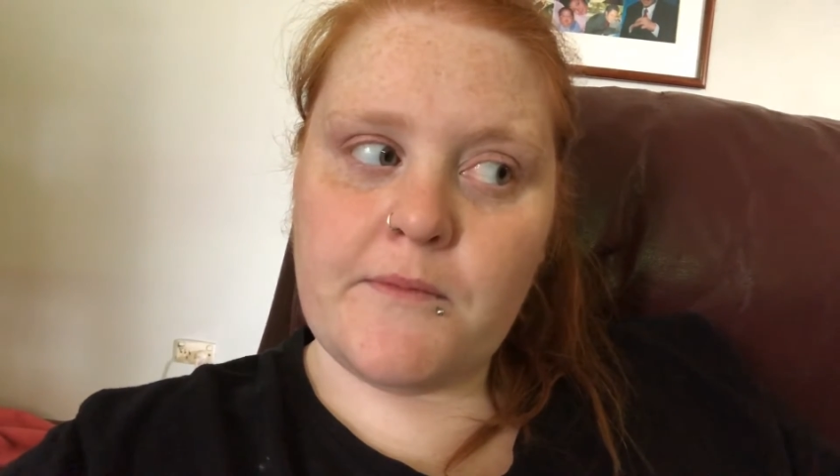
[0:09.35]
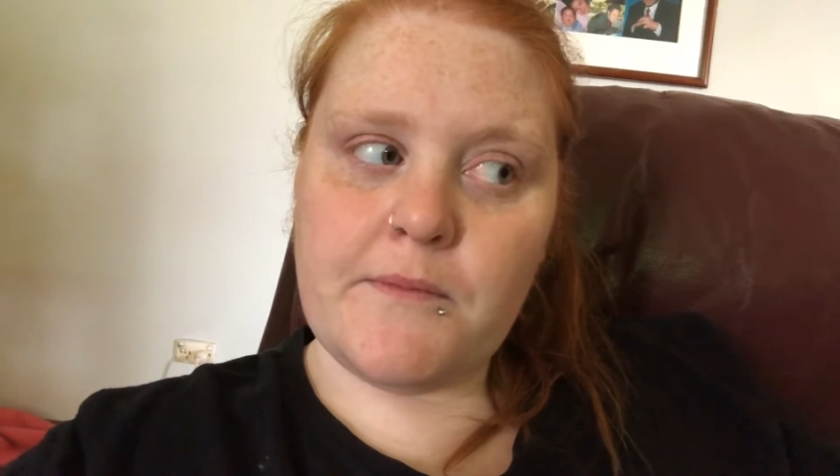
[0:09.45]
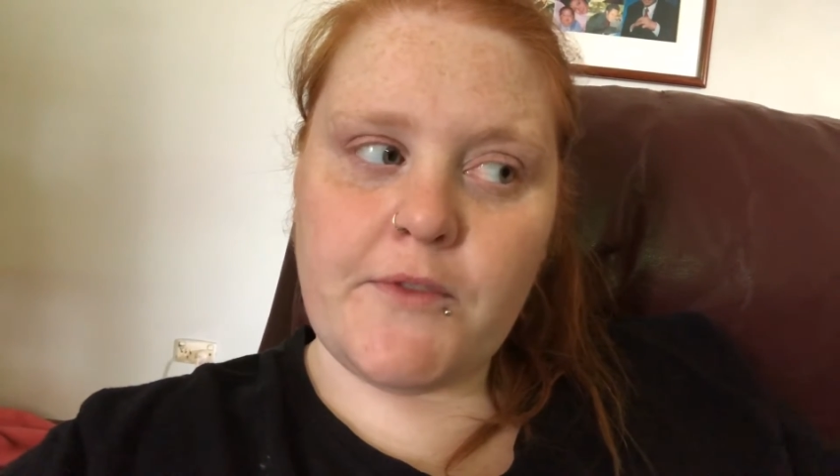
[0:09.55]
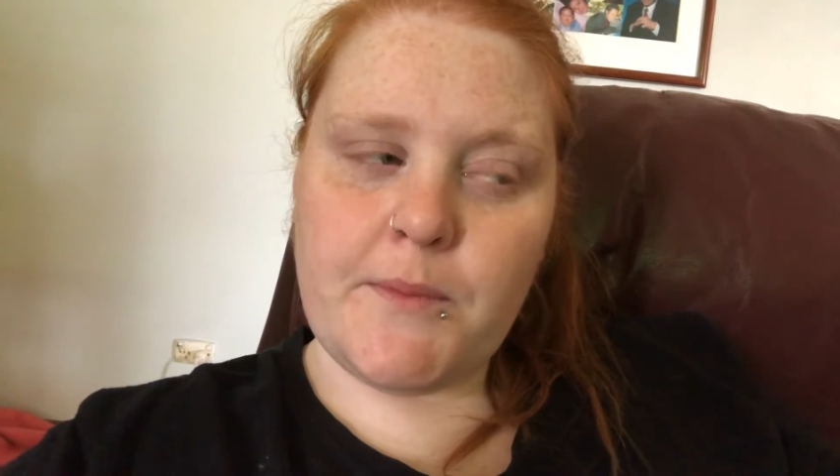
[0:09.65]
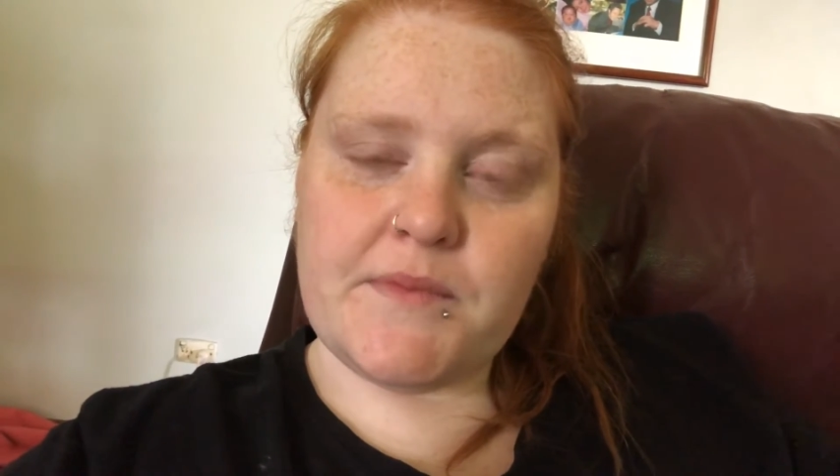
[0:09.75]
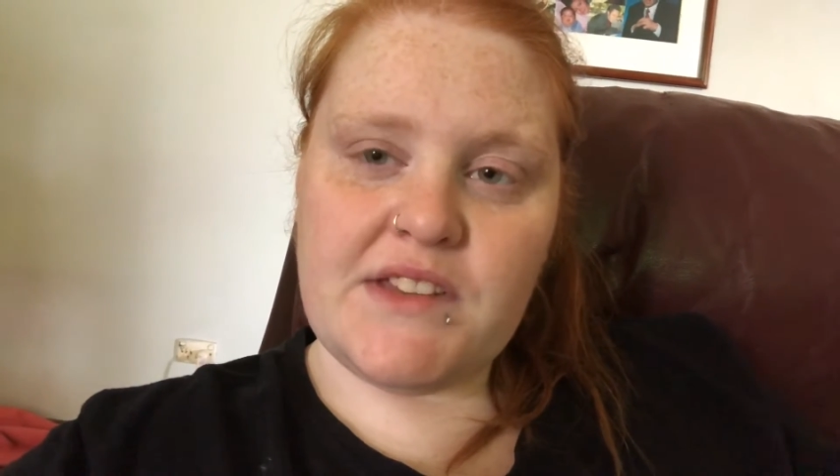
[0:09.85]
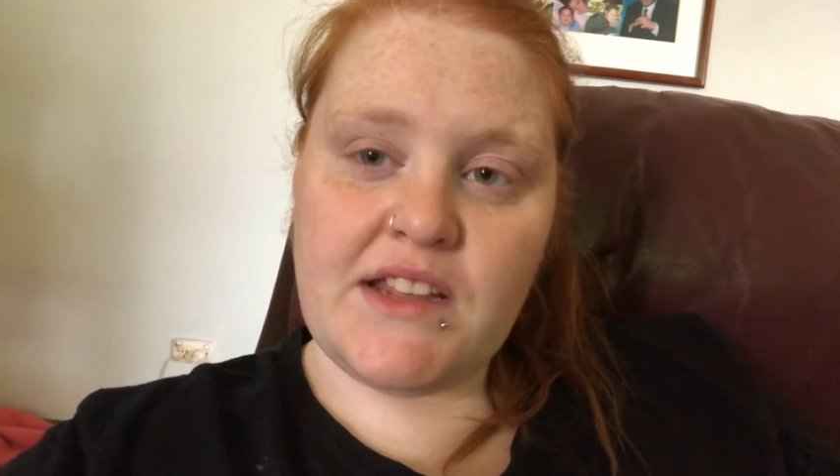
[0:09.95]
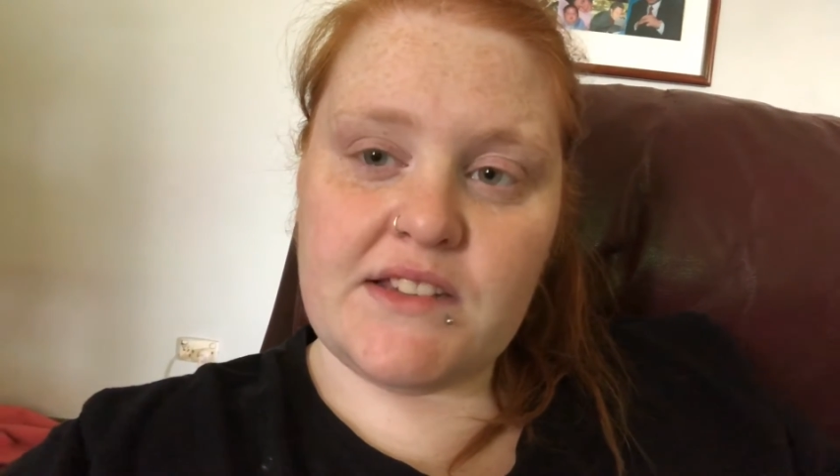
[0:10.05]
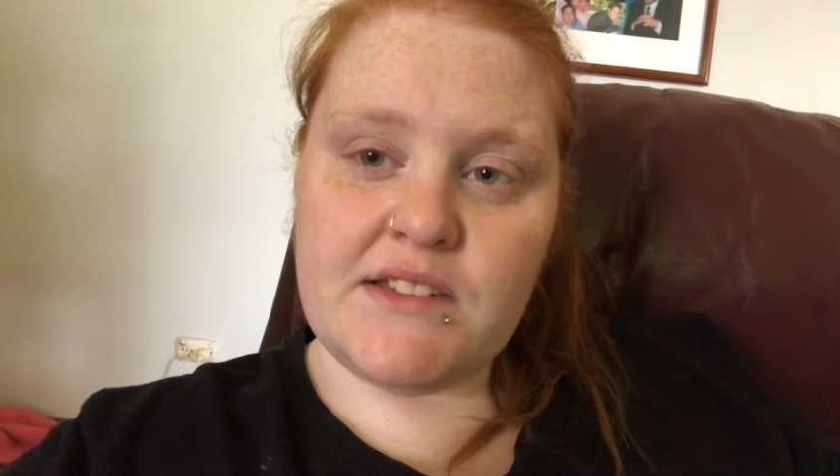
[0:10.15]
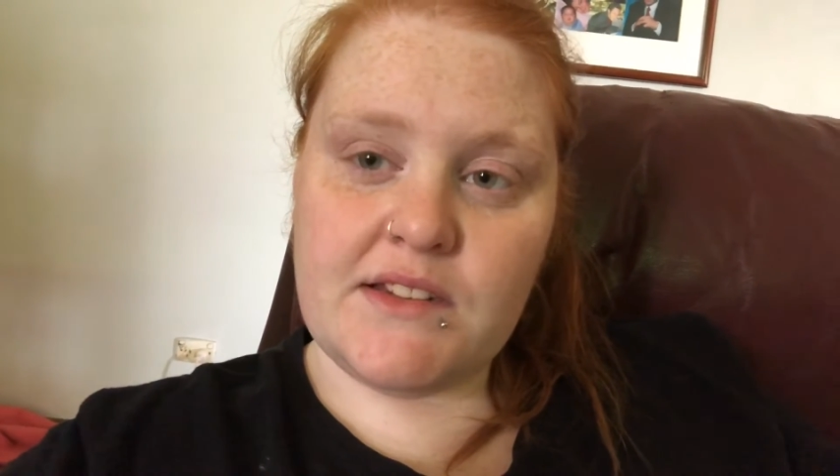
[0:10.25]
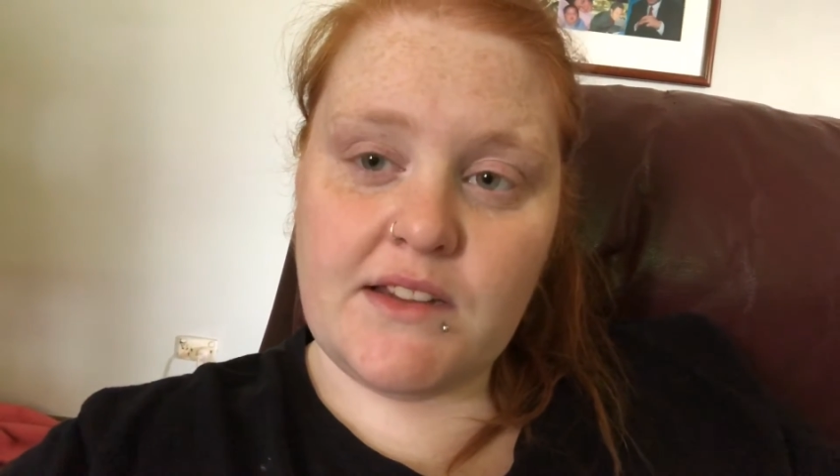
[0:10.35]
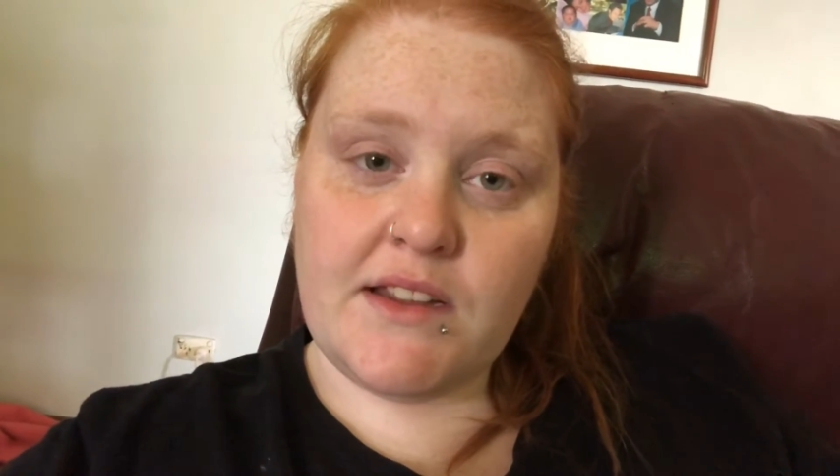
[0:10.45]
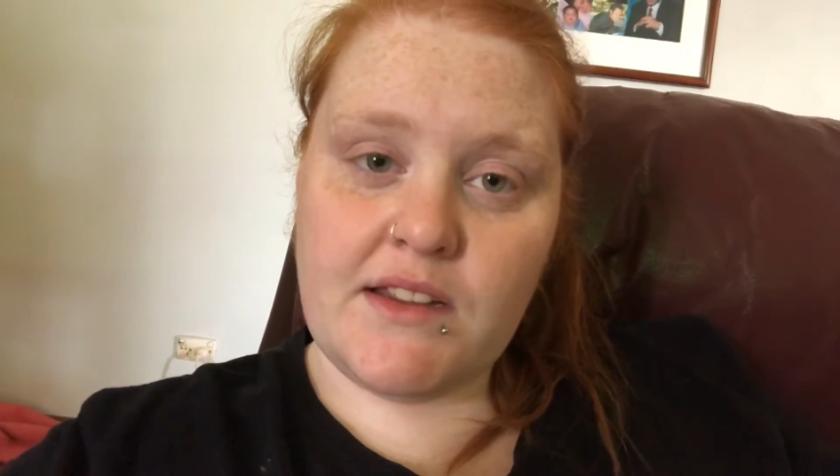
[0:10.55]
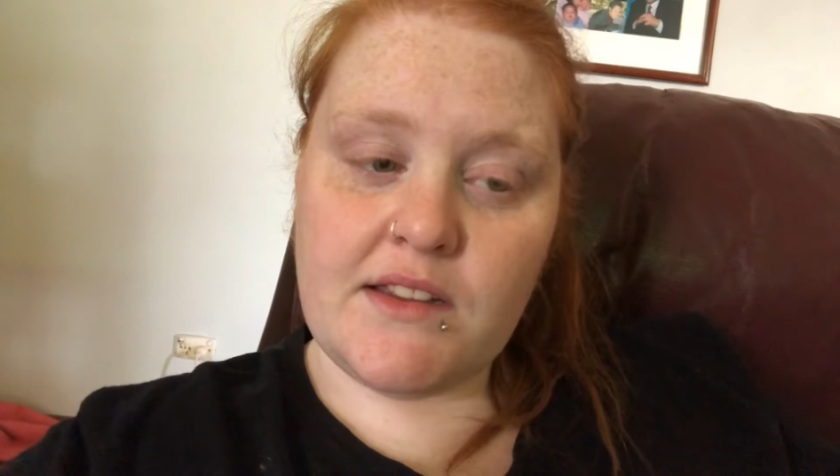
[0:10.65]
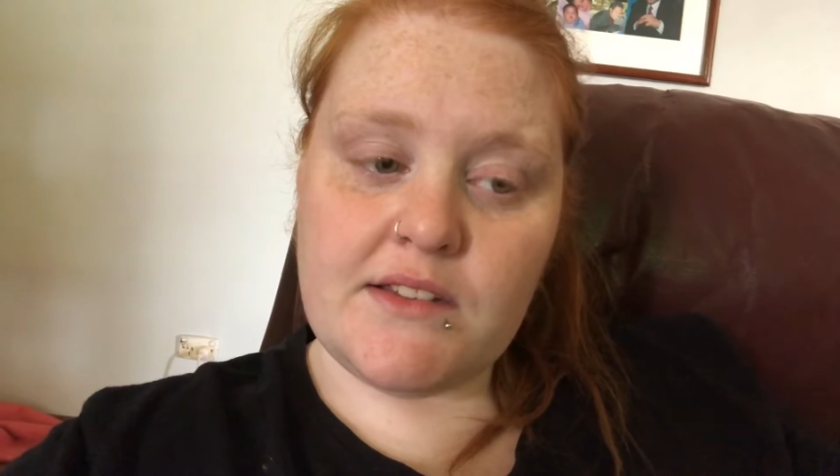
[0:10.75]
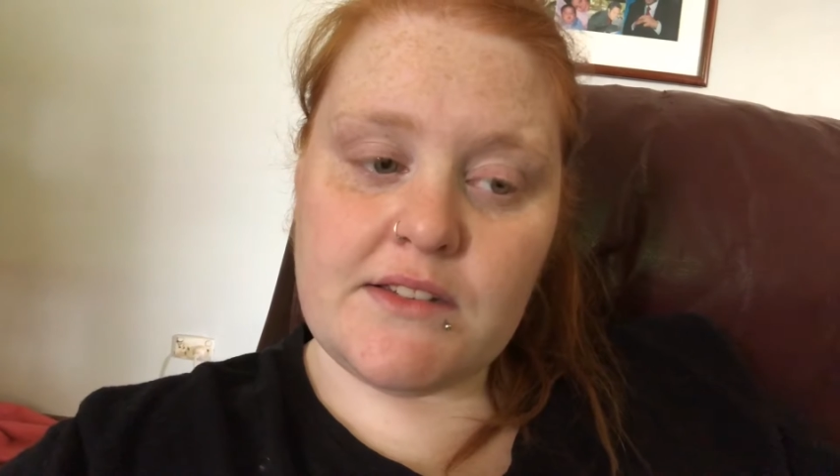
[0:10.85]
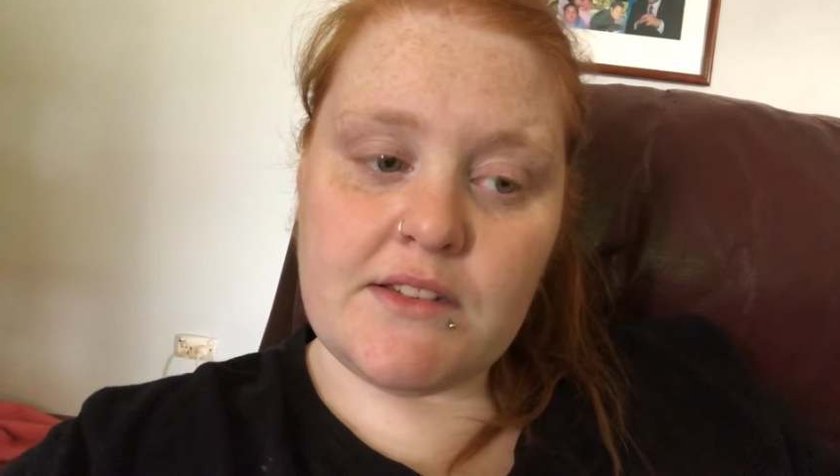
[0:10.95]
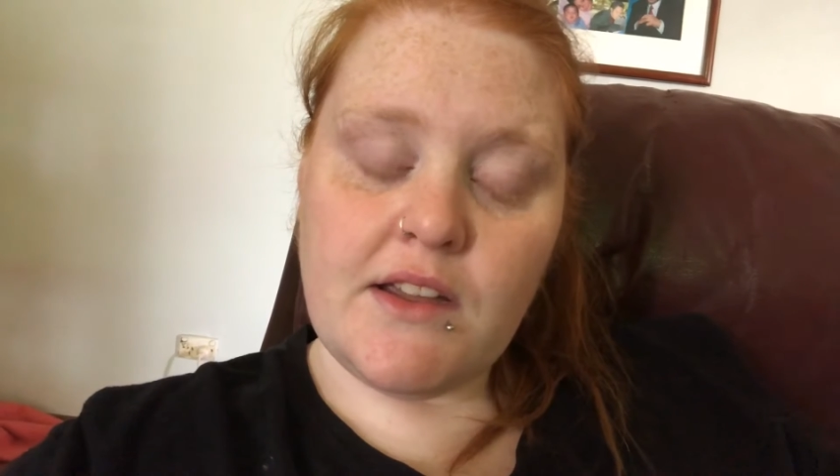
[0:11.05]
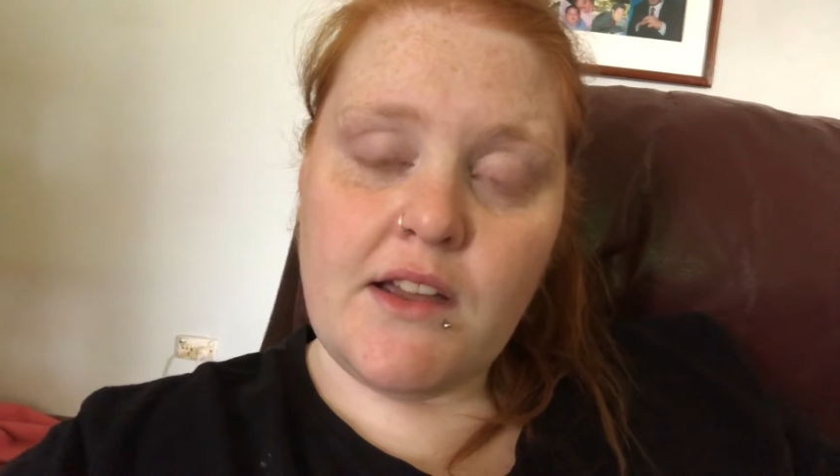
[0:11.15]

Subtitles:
from Tasty, and